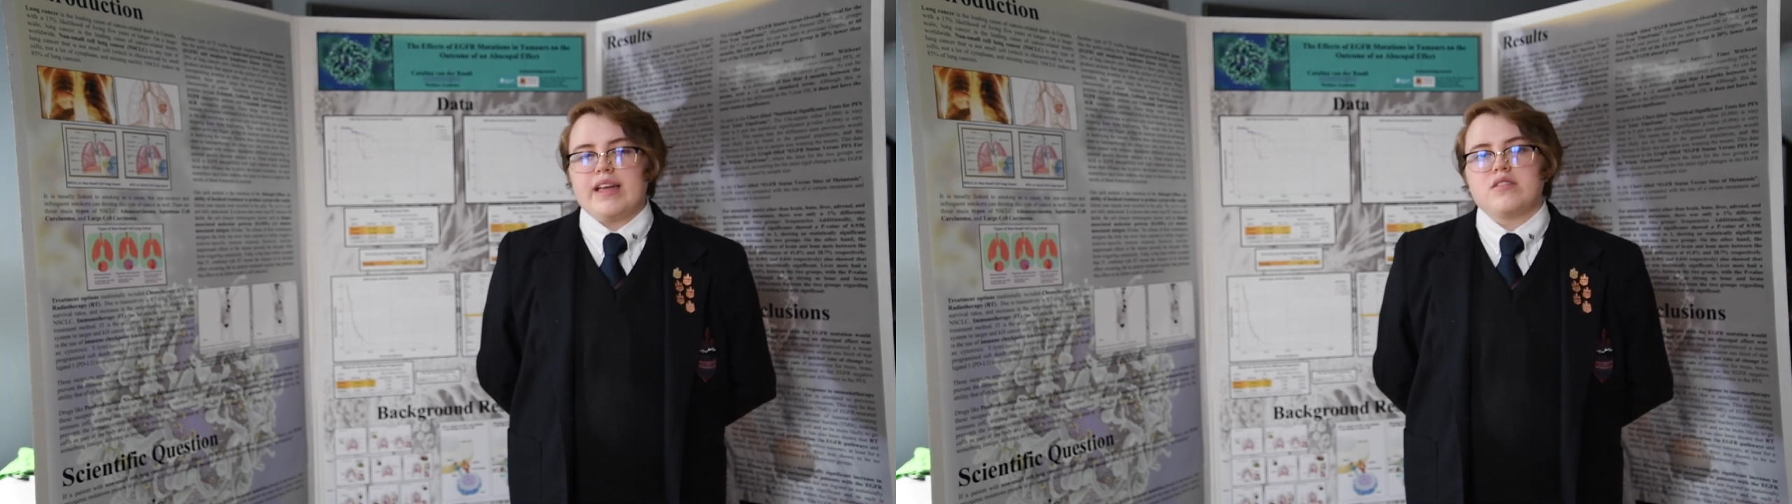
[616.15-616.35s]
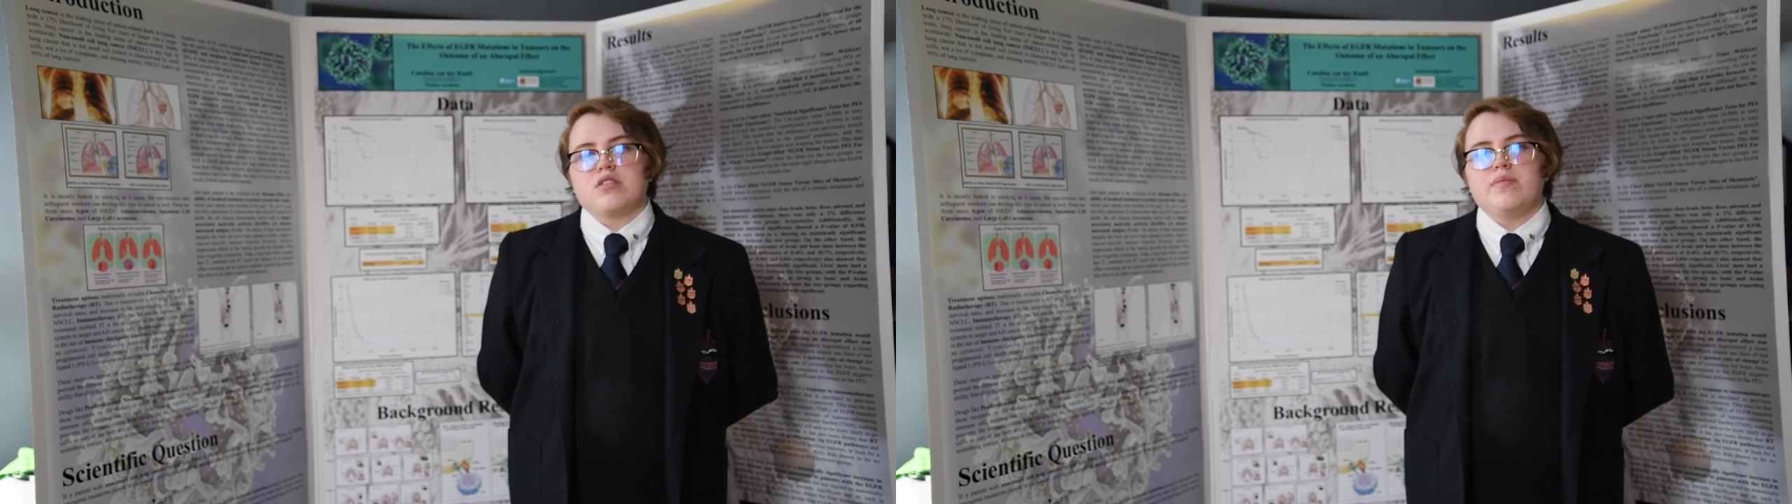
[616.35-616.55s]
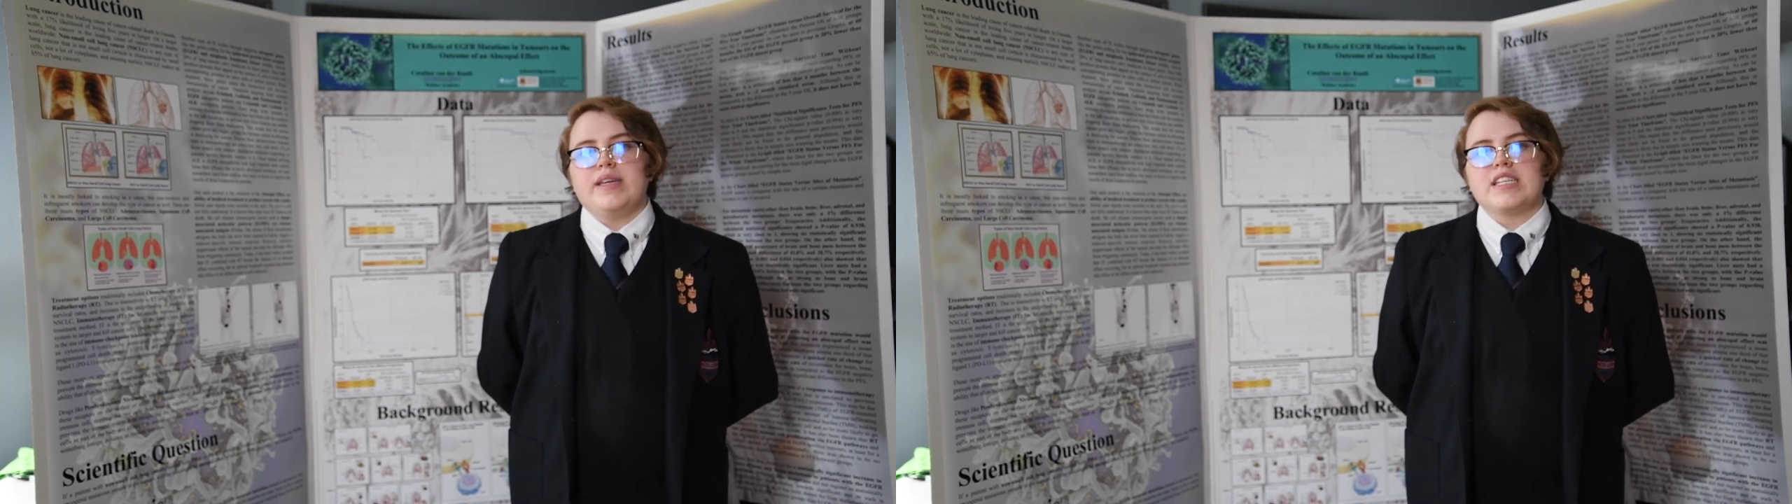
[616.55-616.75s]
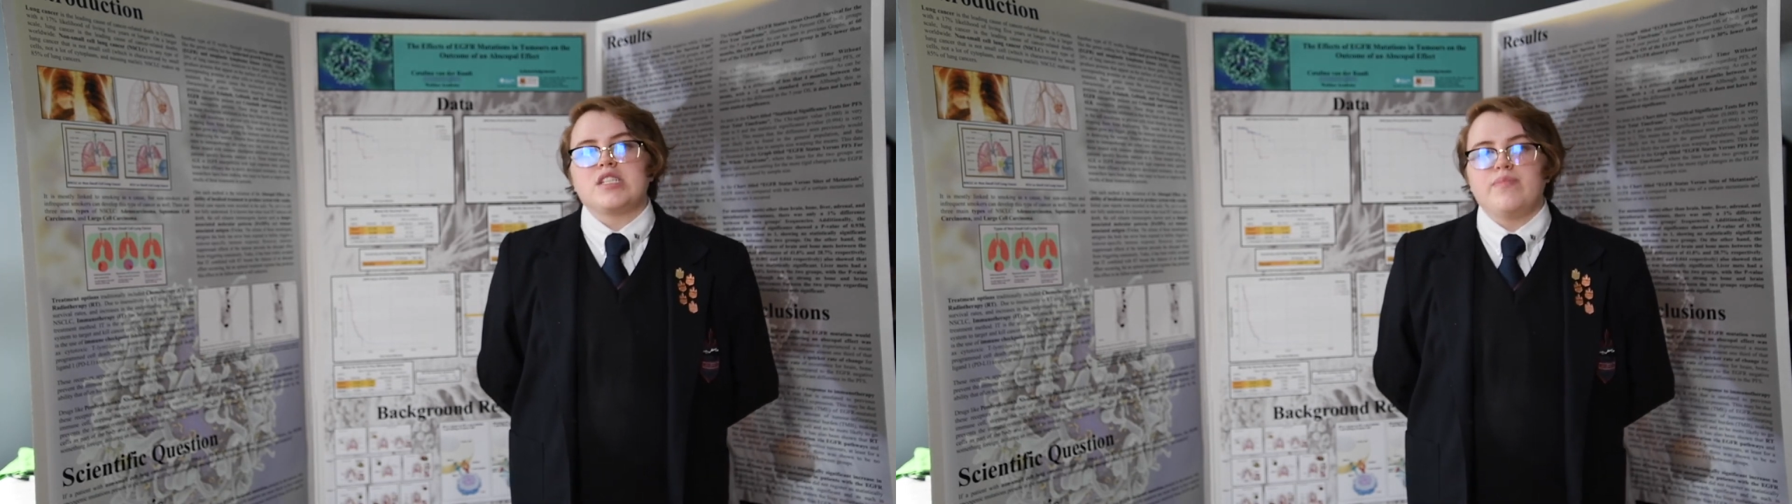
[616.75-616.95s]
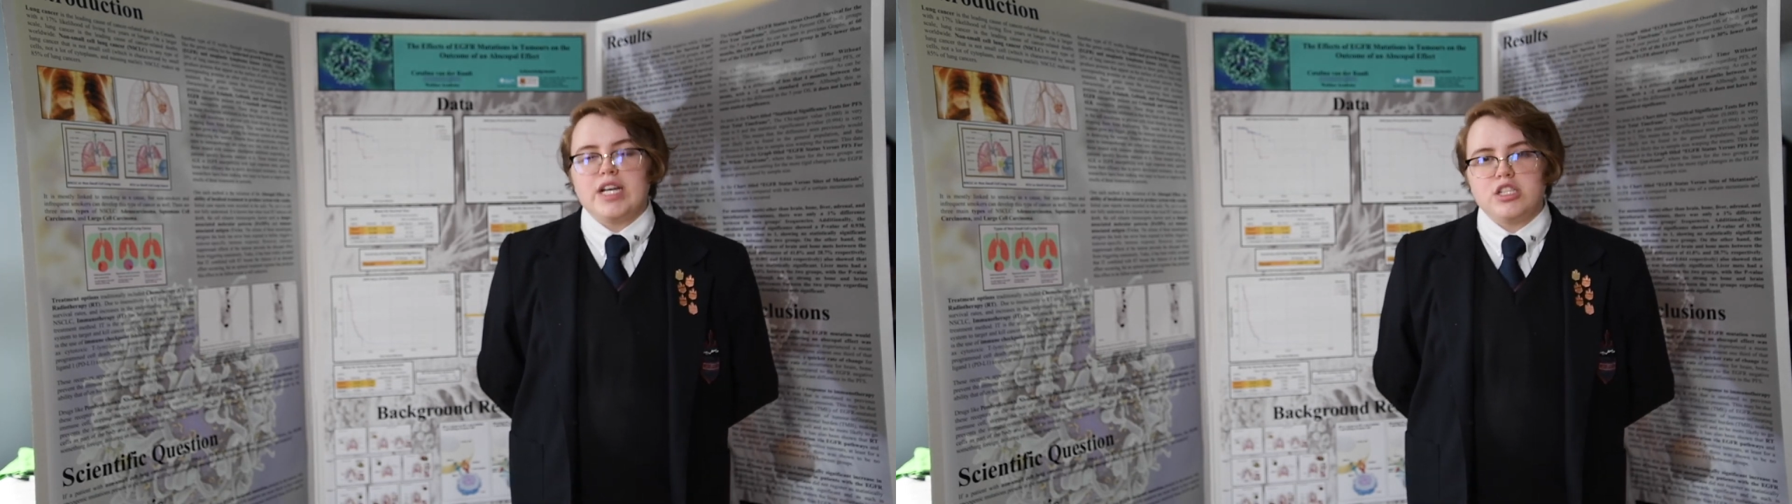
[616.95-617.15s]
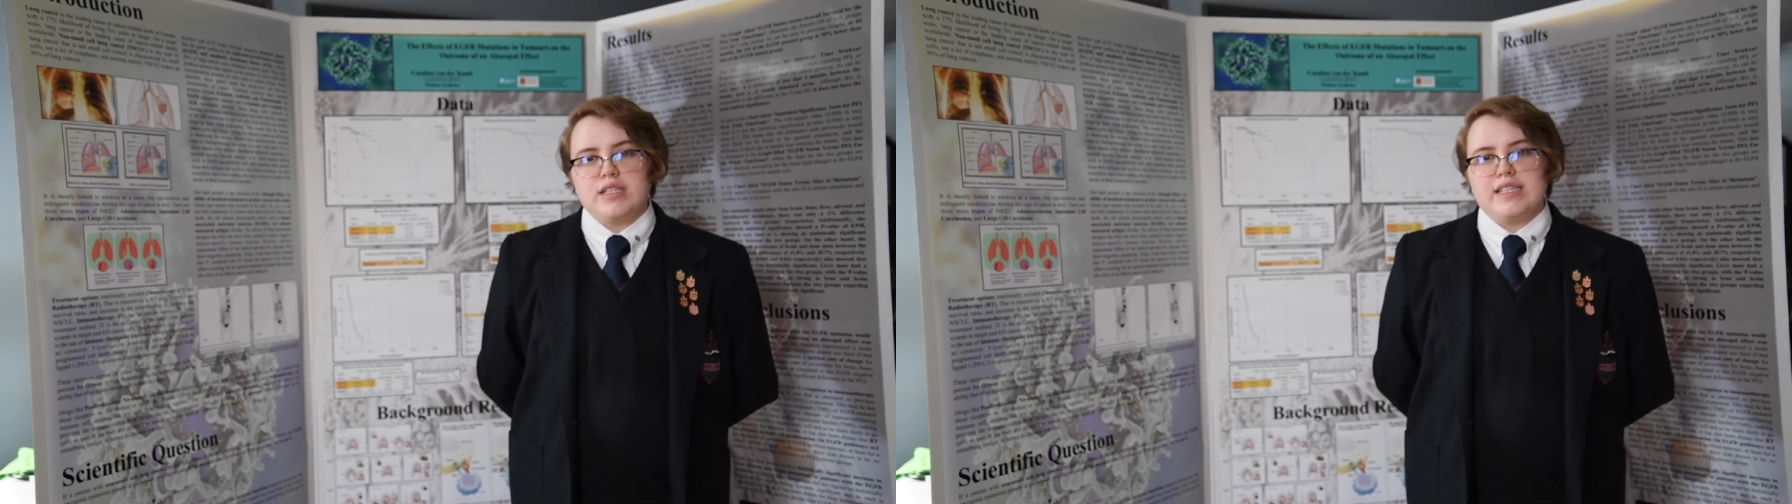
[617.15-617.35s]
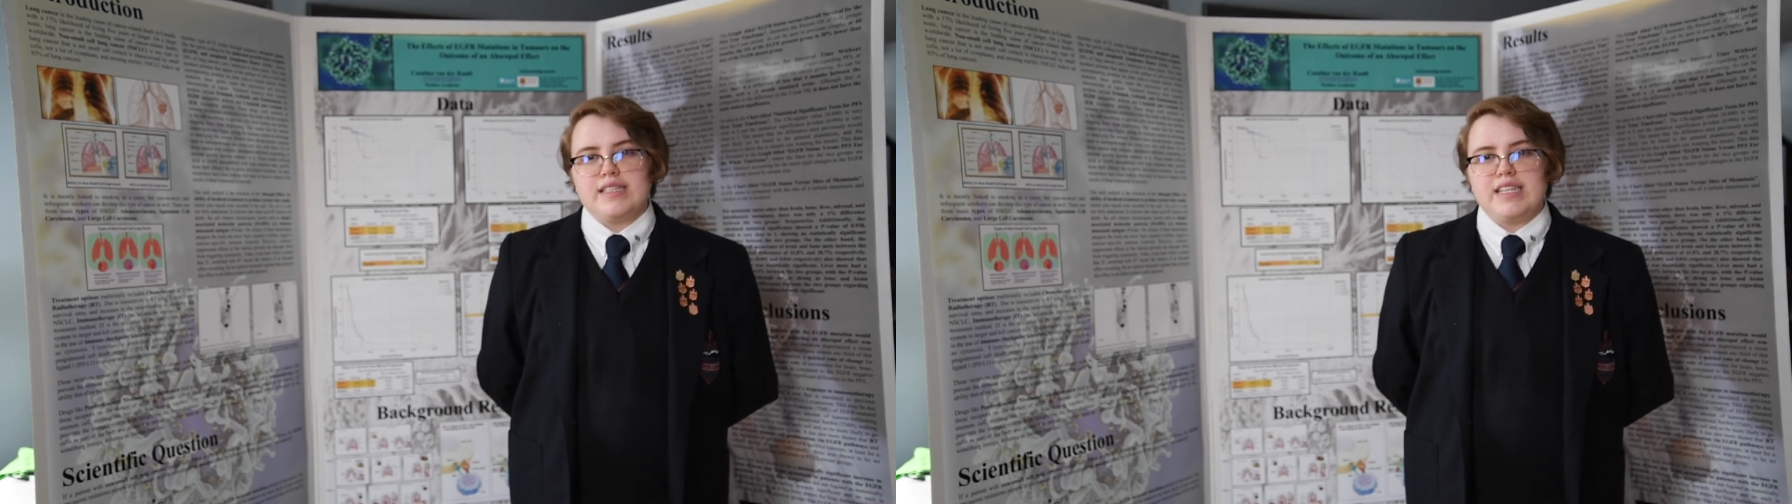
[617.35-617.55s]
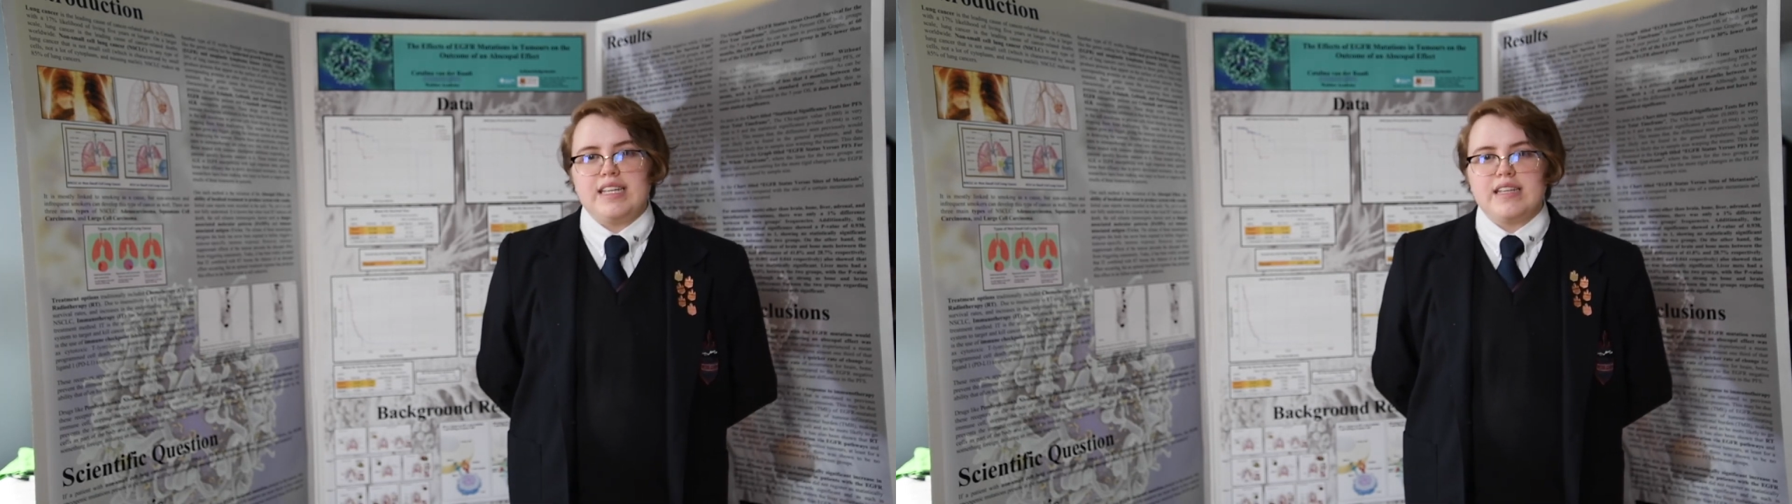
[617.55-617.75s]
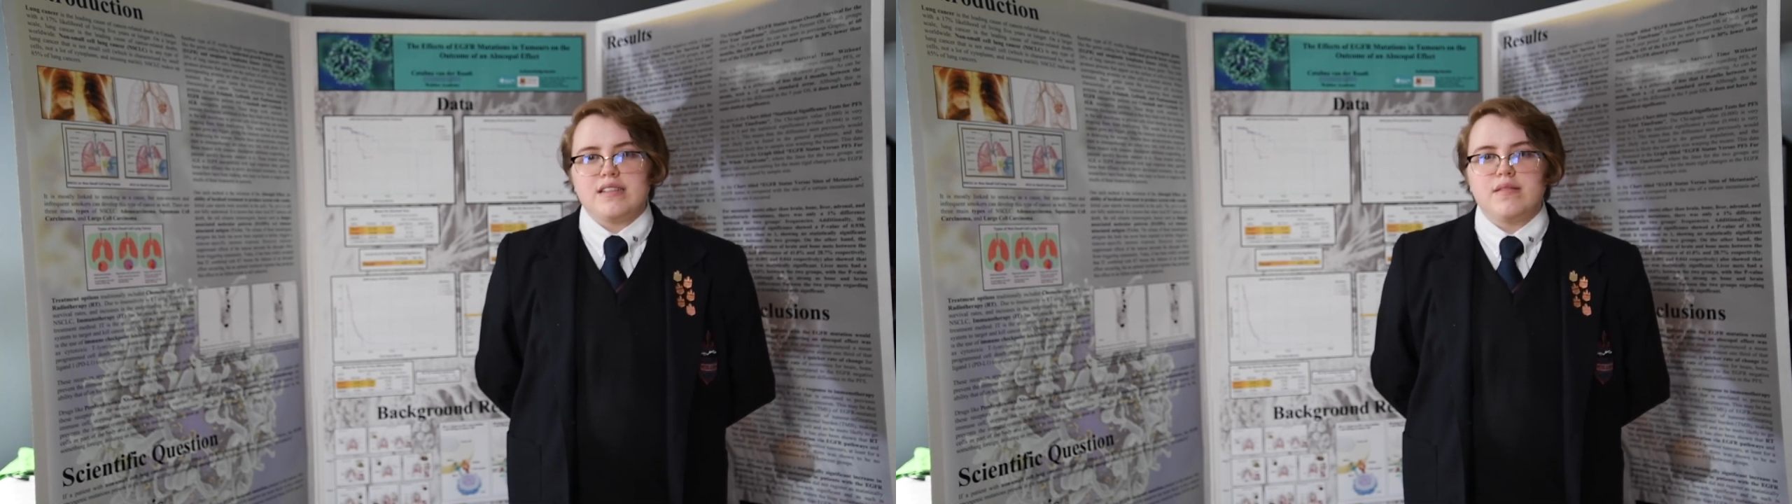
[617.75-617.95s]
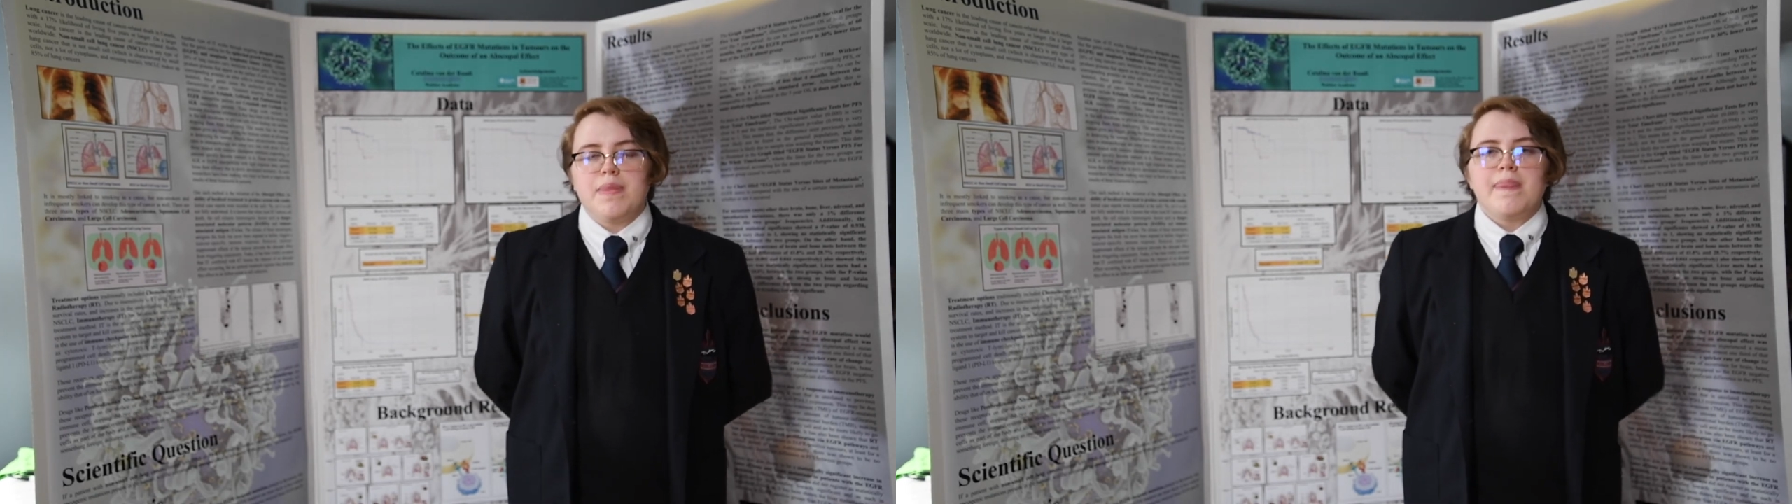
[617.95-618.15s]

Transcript: cancer to be especially insidious.